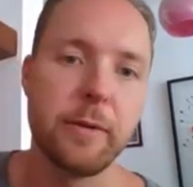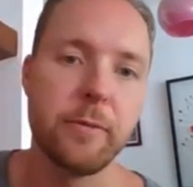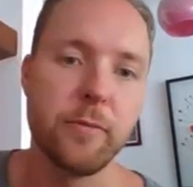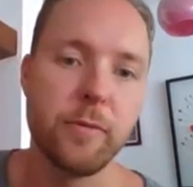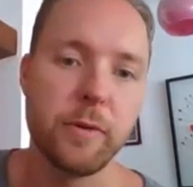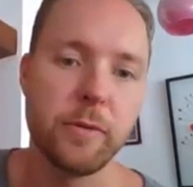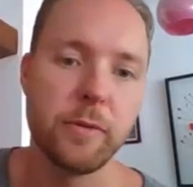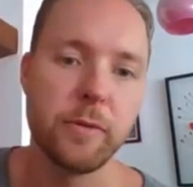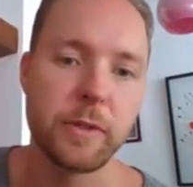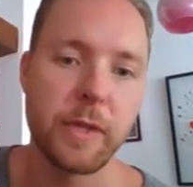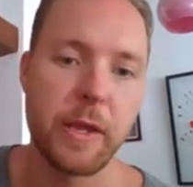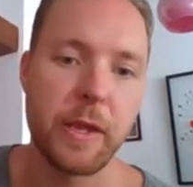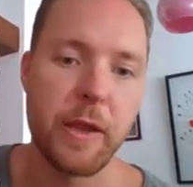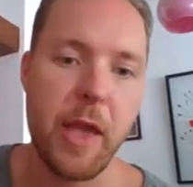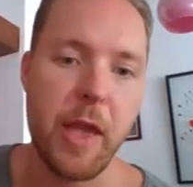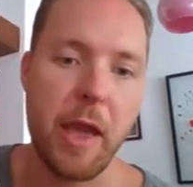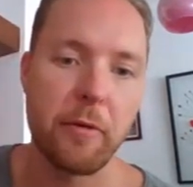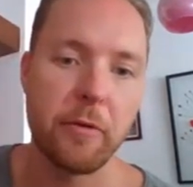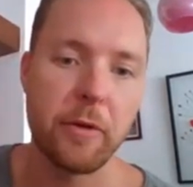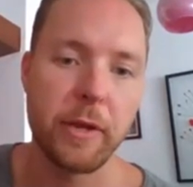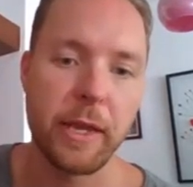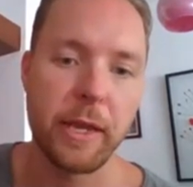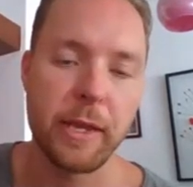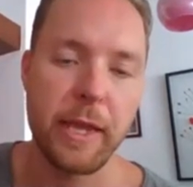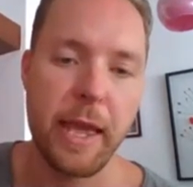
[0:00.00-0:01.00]
We also
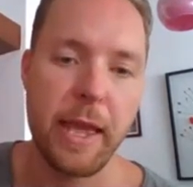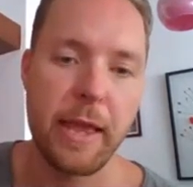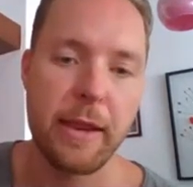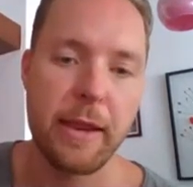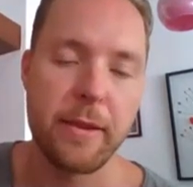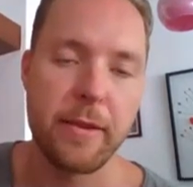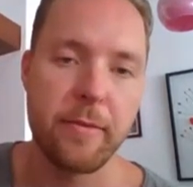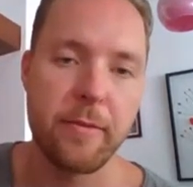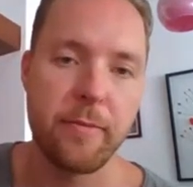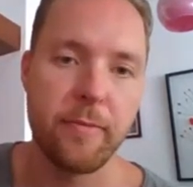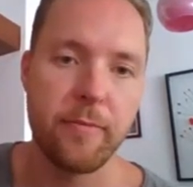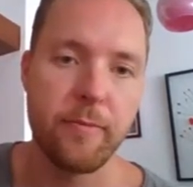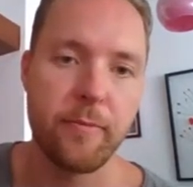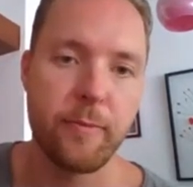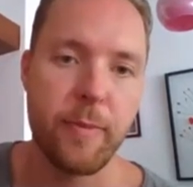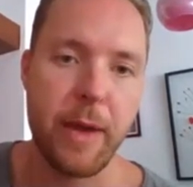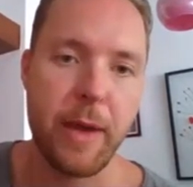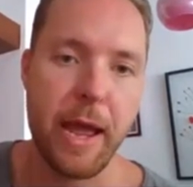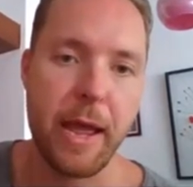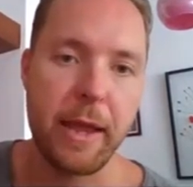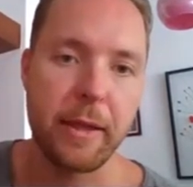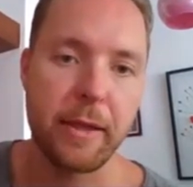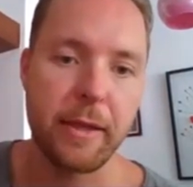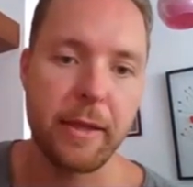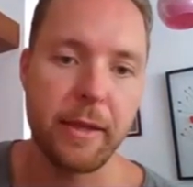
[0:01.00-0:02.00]
held it again
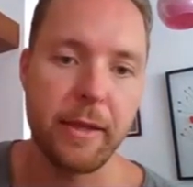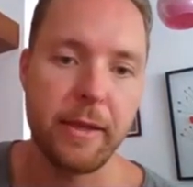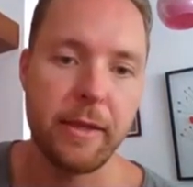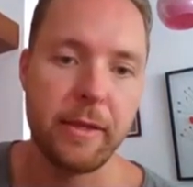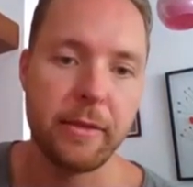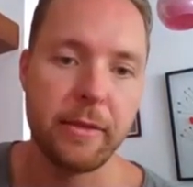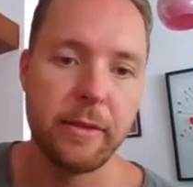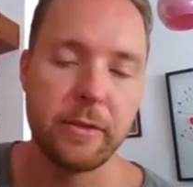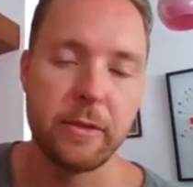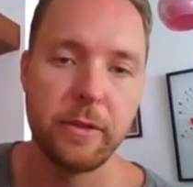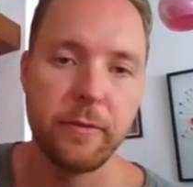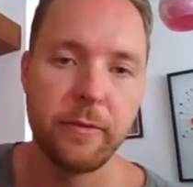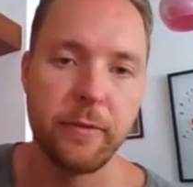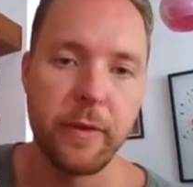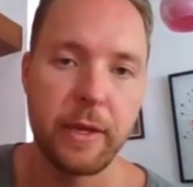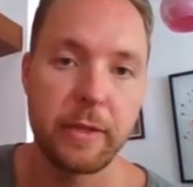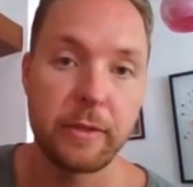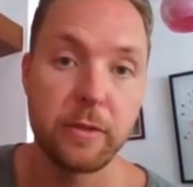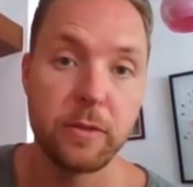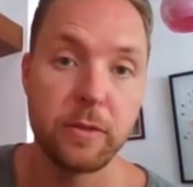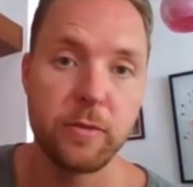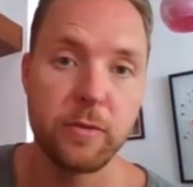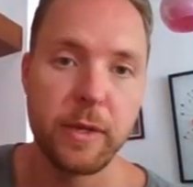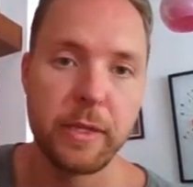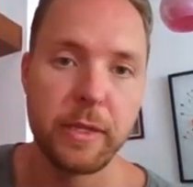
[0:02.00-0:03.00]
back in
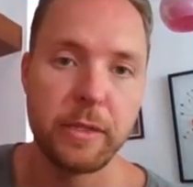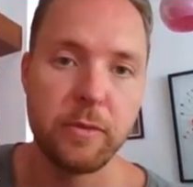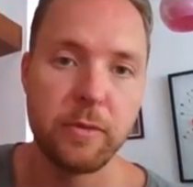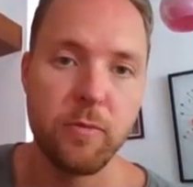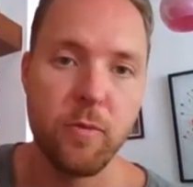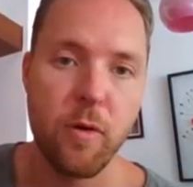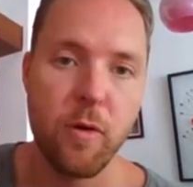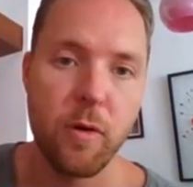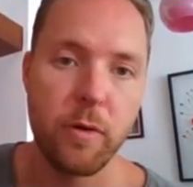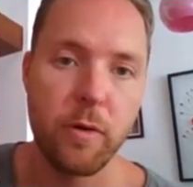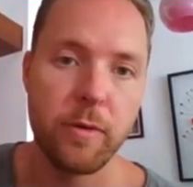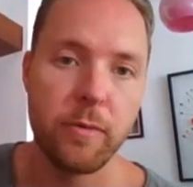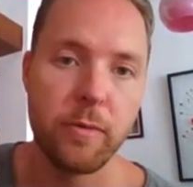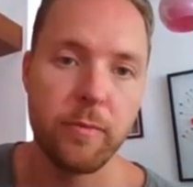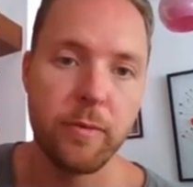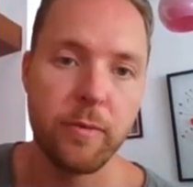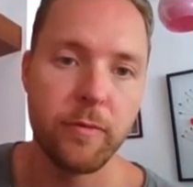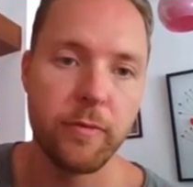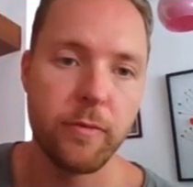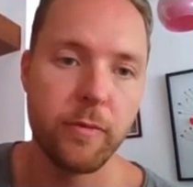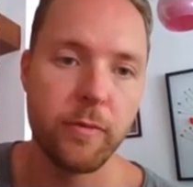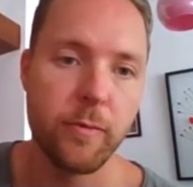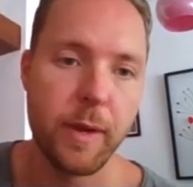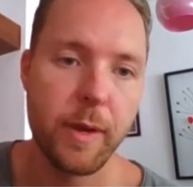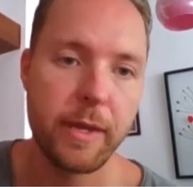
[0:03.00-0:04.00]
2021
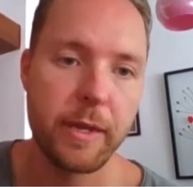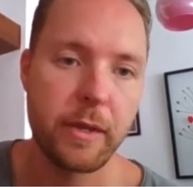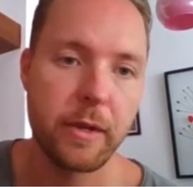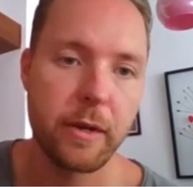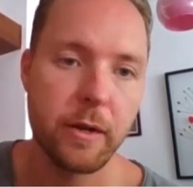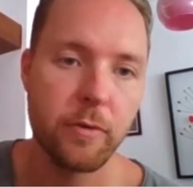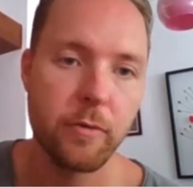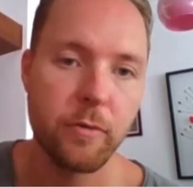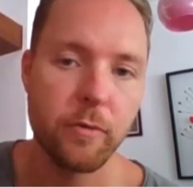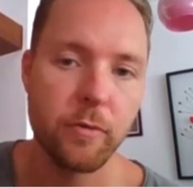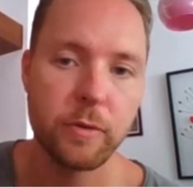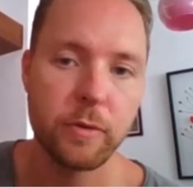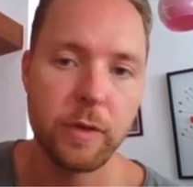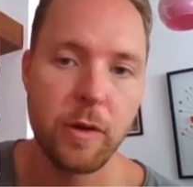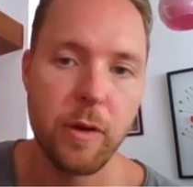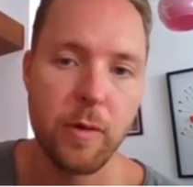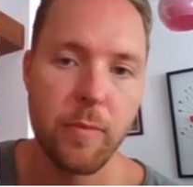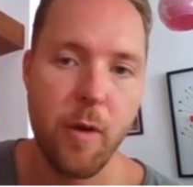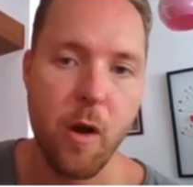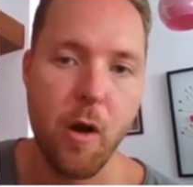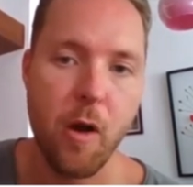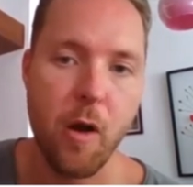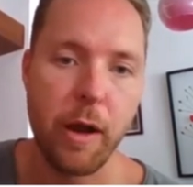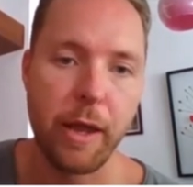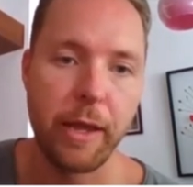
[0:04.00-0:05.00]
before making our all-time
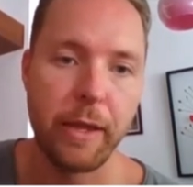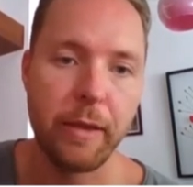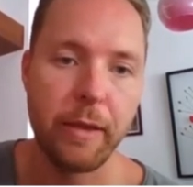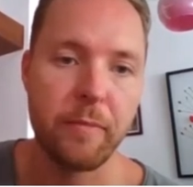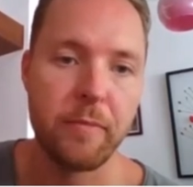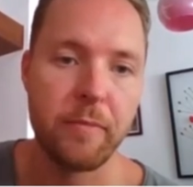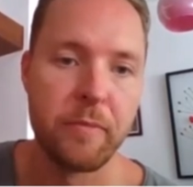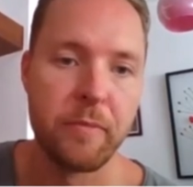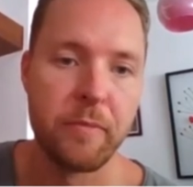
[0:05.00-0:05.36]
high.